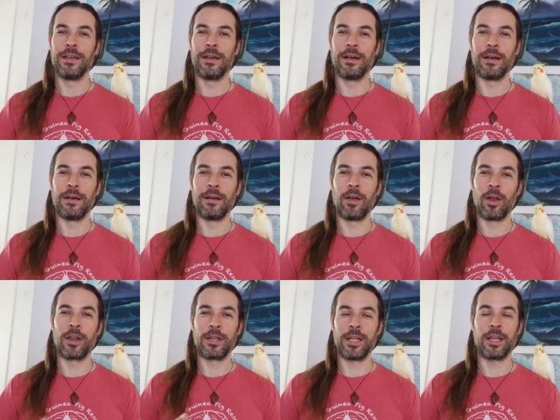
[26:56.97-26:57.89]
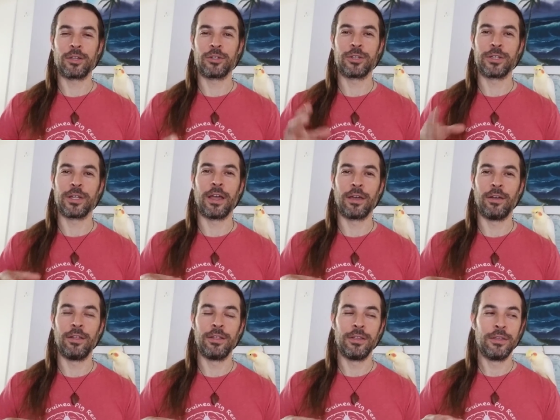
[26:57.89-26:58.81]
uh, architecture
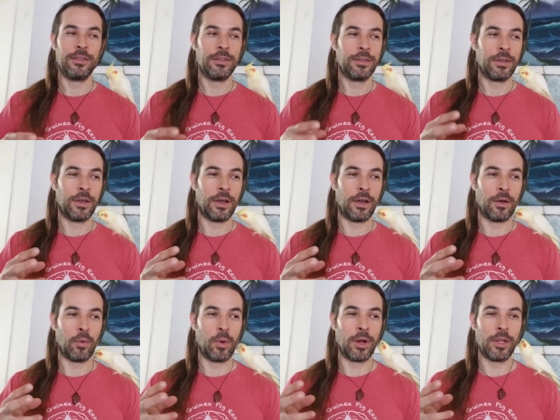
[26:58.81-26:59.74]
style uh, where